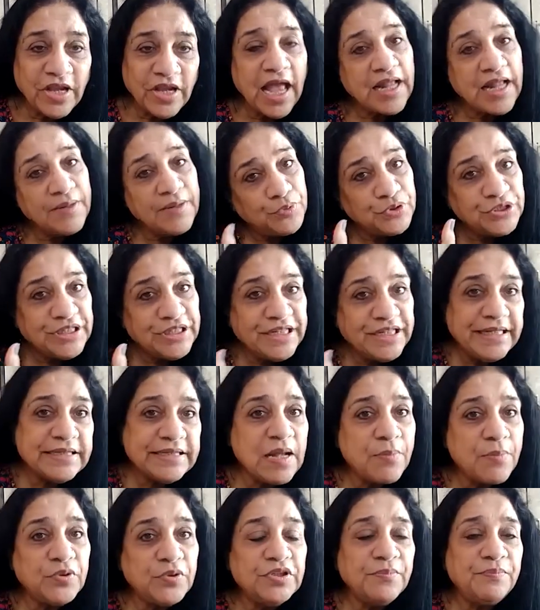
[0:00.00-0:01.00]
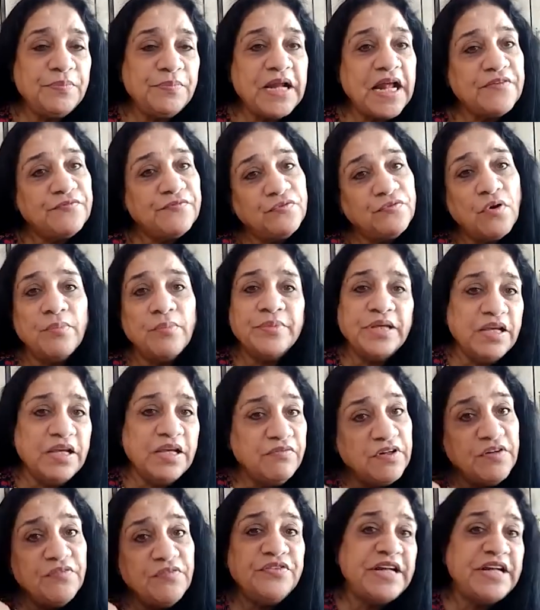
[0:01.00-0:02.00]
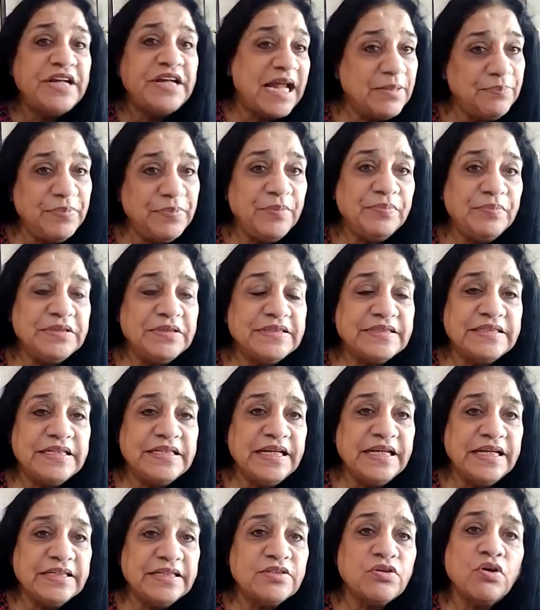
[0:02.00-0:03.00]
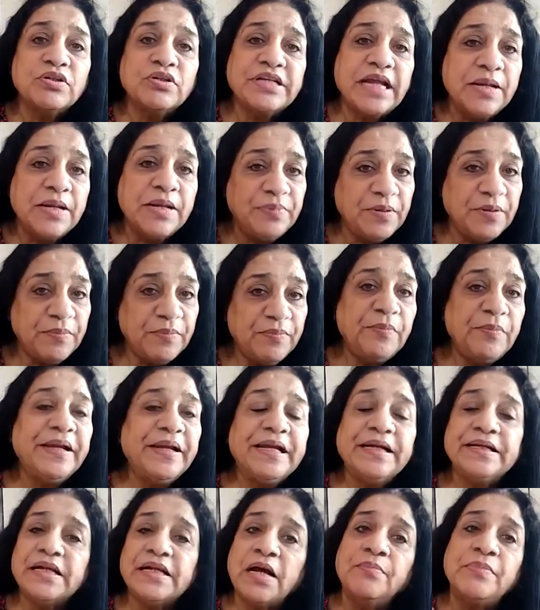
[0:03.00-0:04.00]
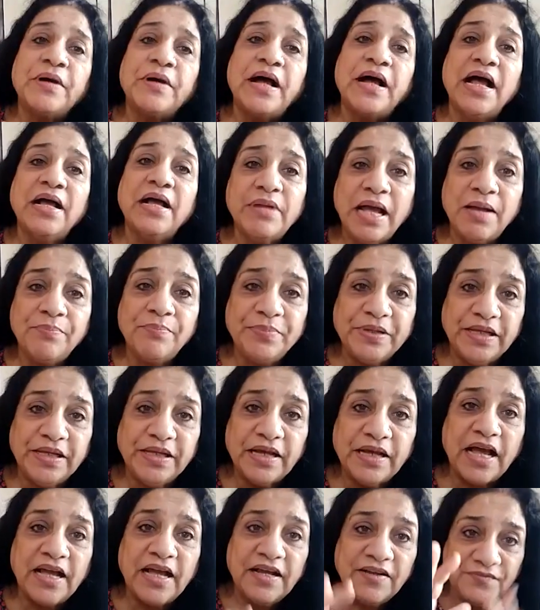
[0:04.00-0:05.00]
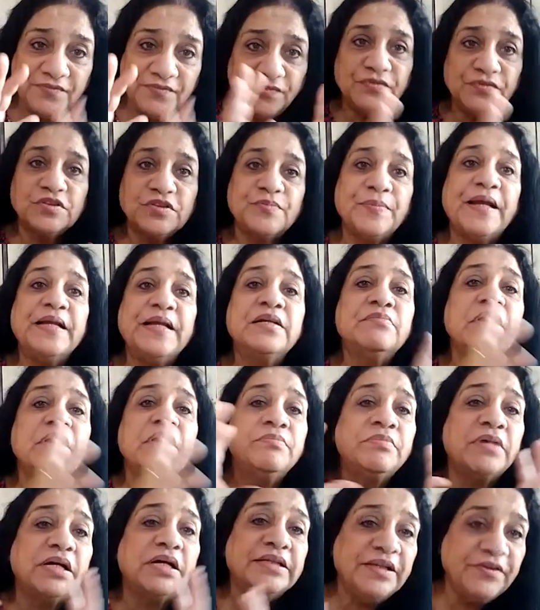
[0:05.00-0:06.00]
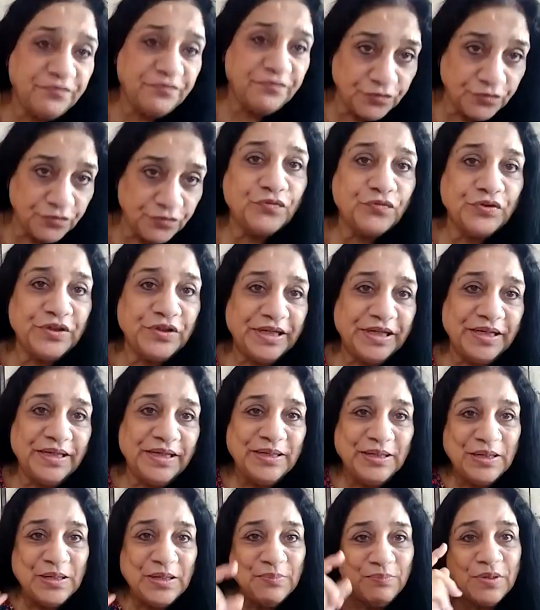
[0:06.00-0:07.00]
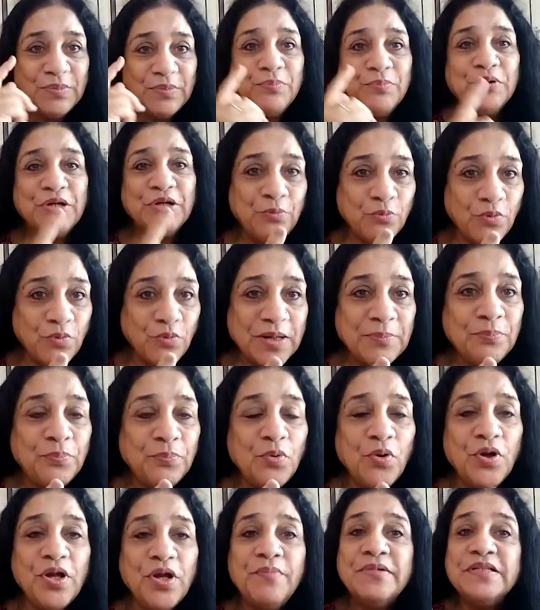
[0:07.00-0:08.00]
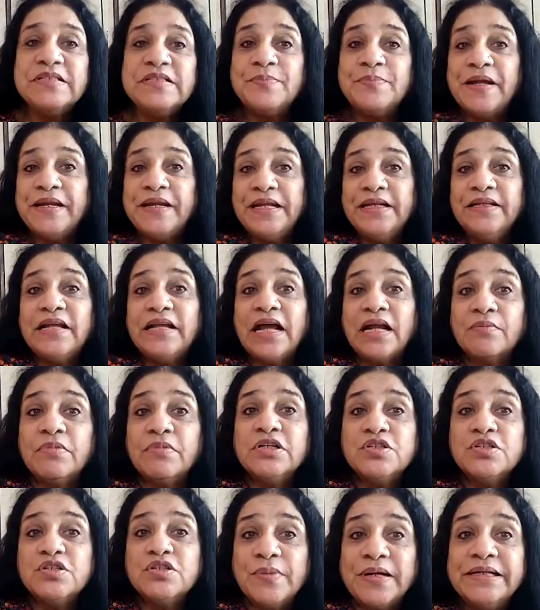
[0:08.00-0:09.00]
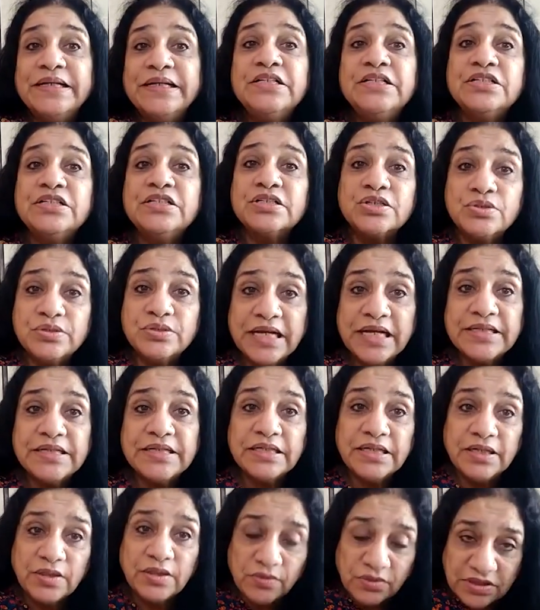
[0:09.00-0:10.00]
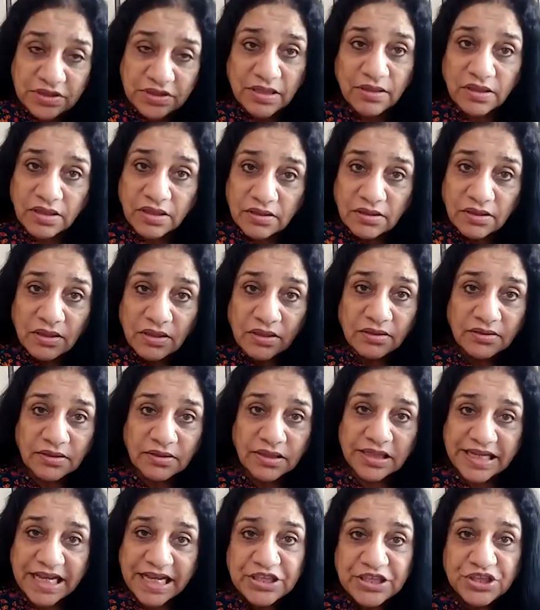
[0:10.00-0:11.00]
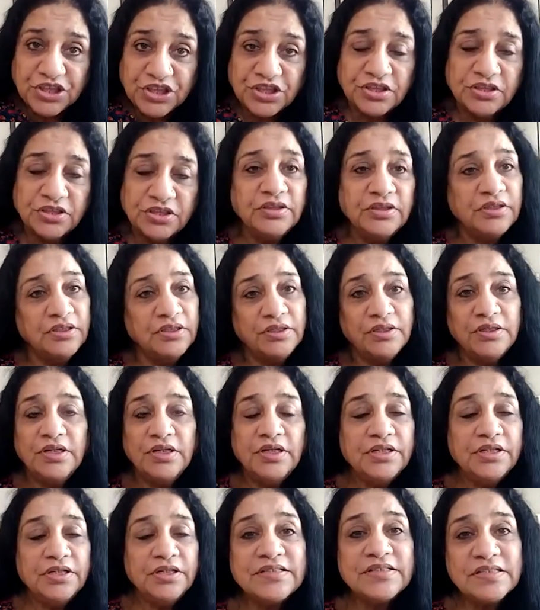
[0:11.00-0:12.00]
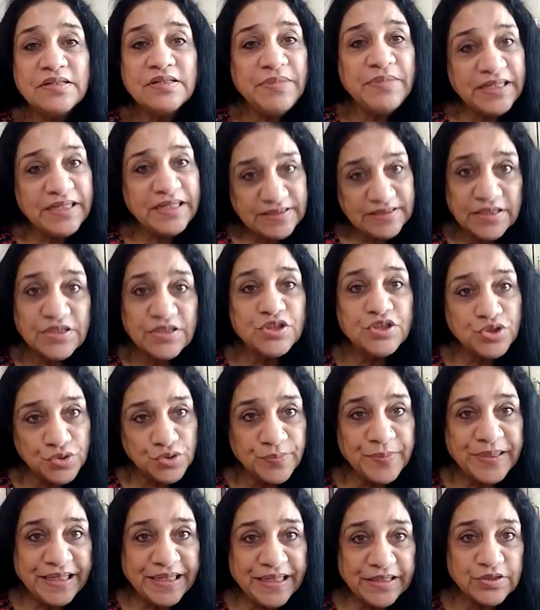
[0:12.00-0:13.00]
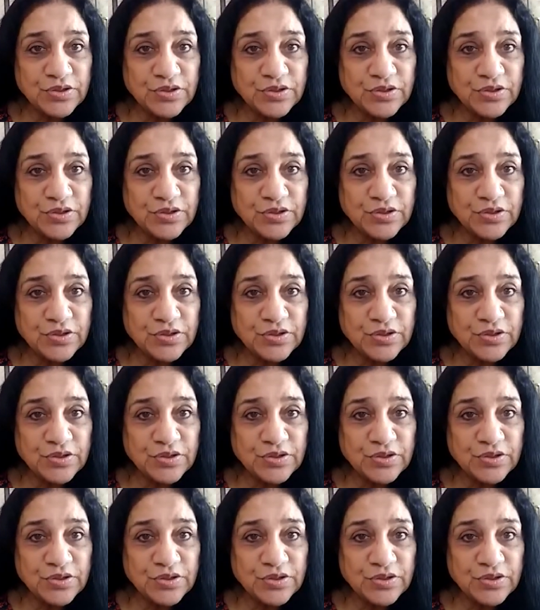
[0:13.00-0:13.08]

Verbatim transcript: And putting it up on the platform, even if 10 people see it or 10 people pick it up, I'm happy. I've spent my money fruitfully. But putting one poem and spending that much money just to get it in a collection doesn't make sense to me.